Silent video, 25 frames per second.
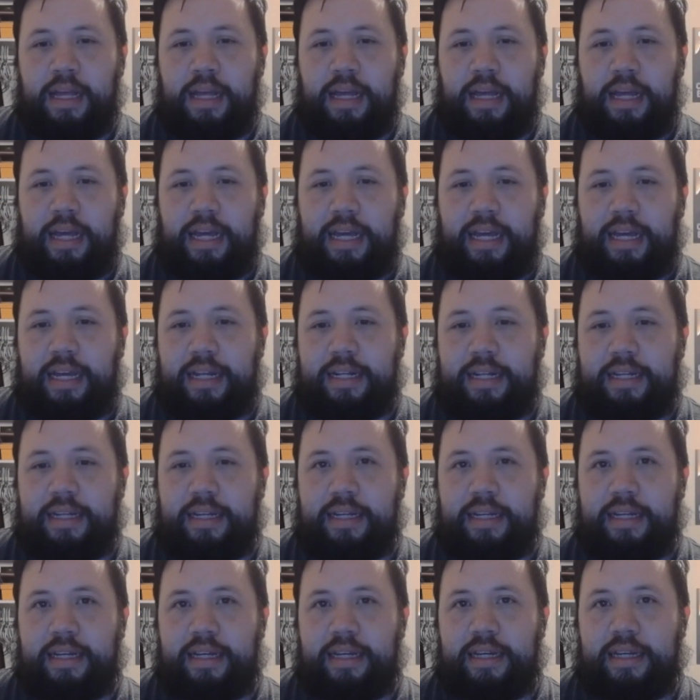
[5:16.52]
And,
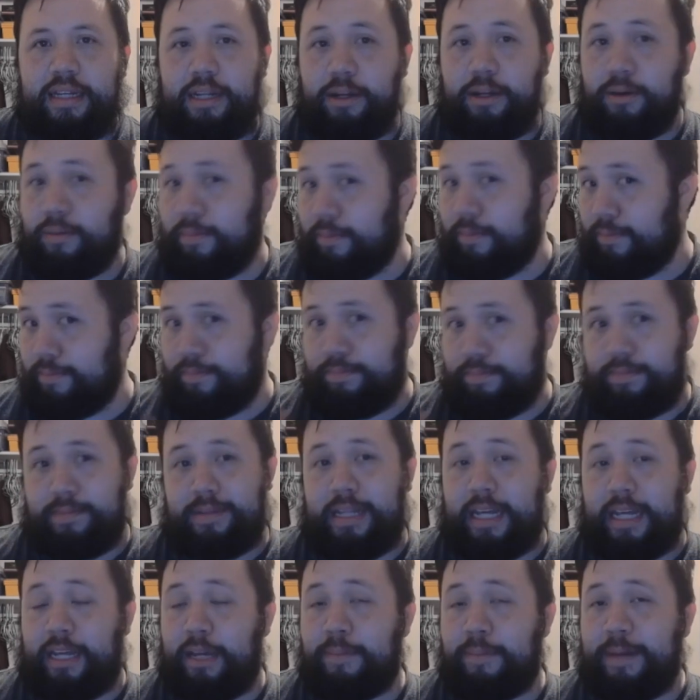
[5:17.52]
you know,
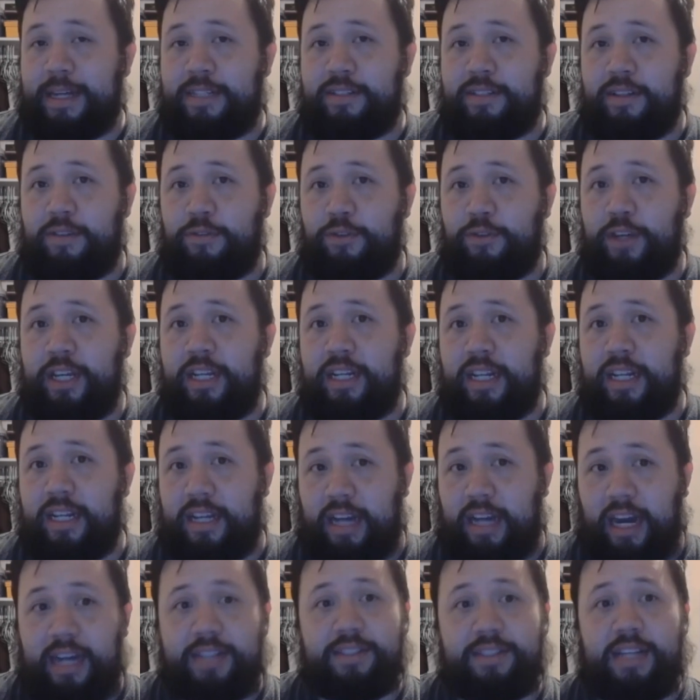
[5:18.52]
they get back to the feet and
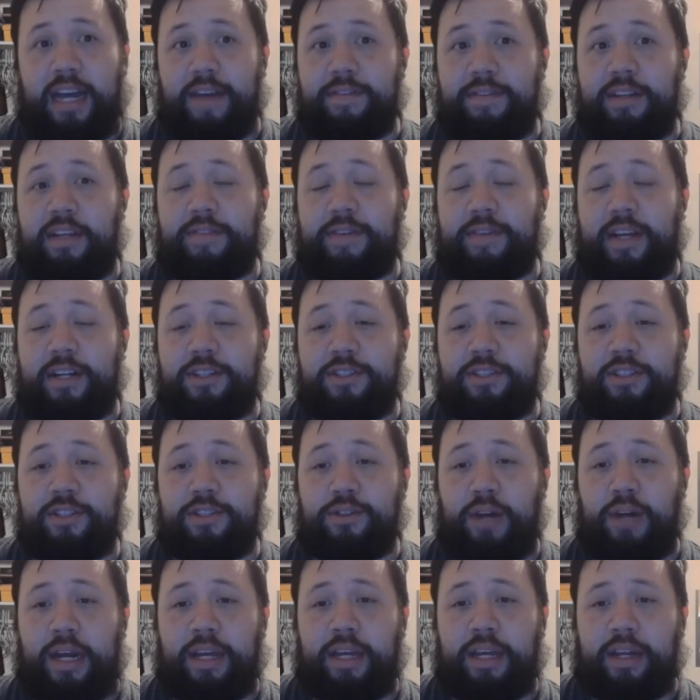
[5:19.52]
Kai's having the advantage in the
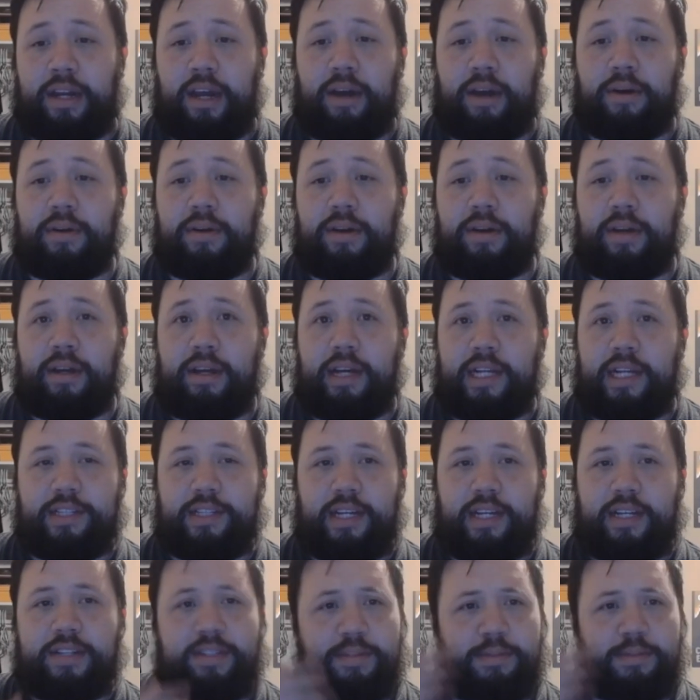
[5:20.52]
striking now. It's
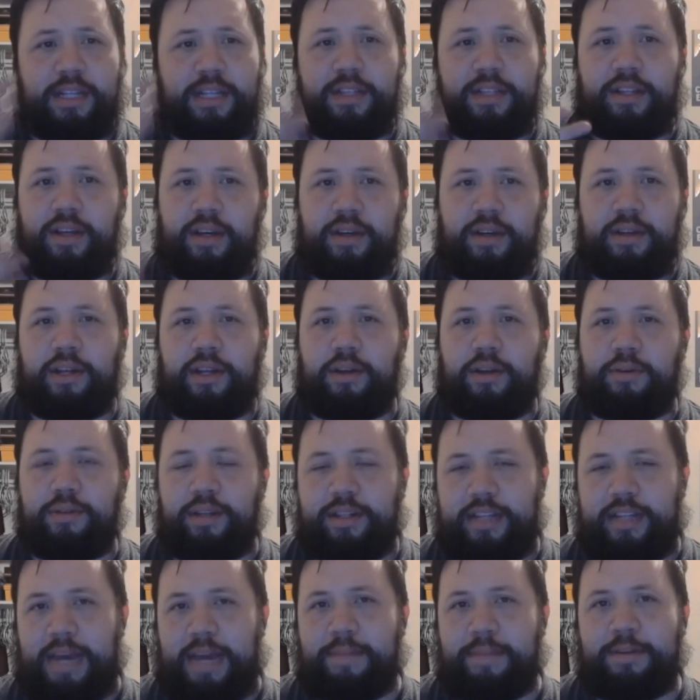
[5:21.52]
like, it seems like the, you know, the
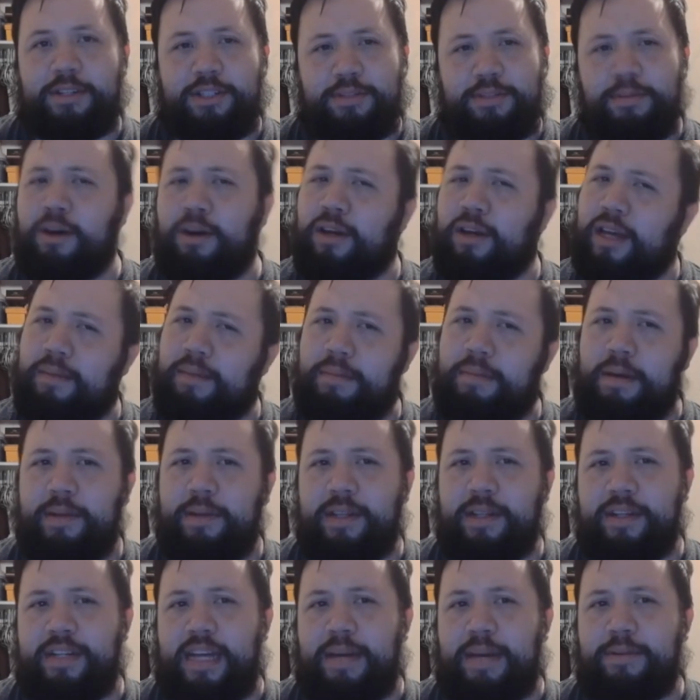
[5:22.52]
damage is, okay, maybe
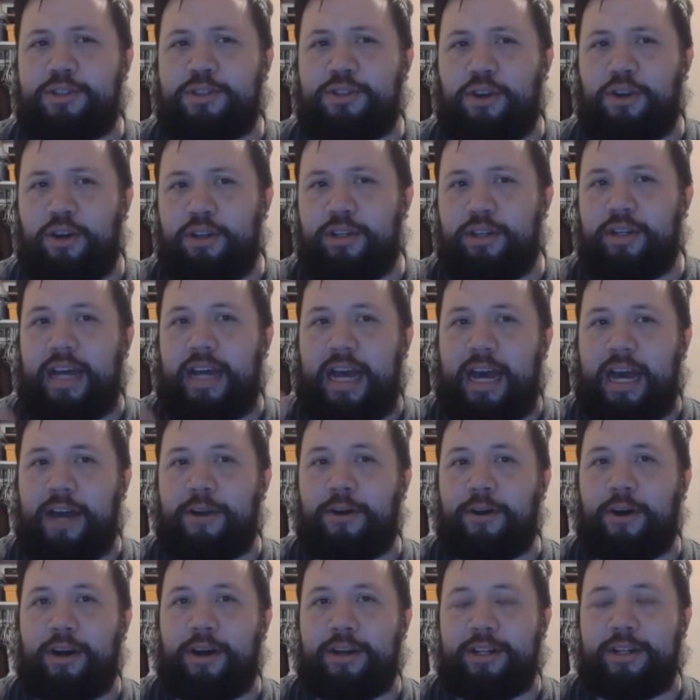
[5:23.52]
the damage is starting to add
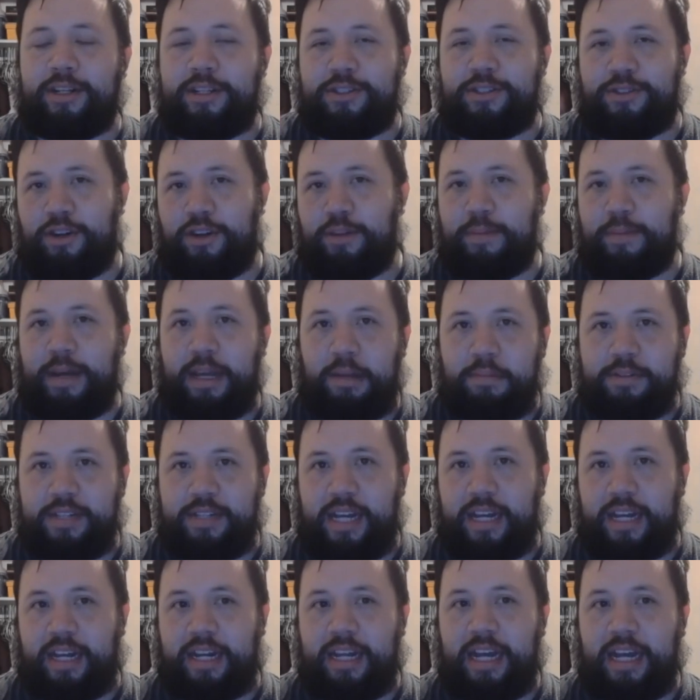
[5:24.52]
on and it's starting to make him
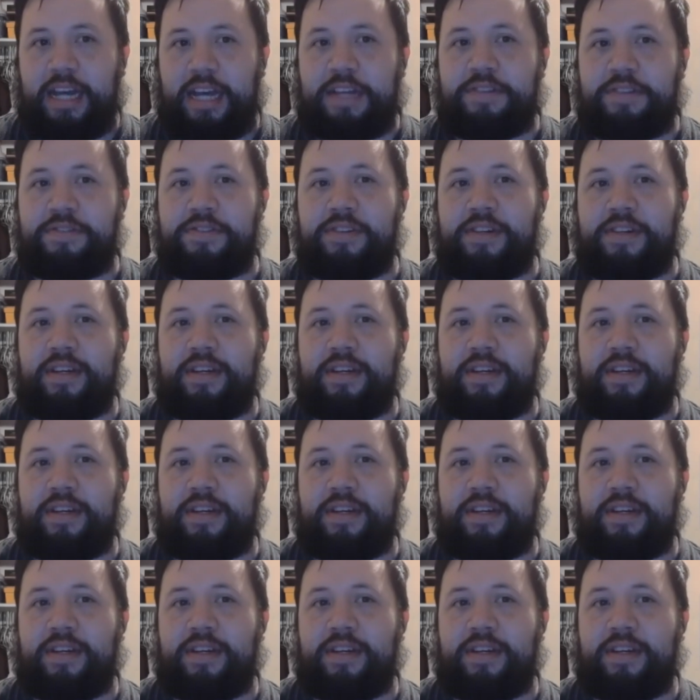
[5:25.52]
second guess.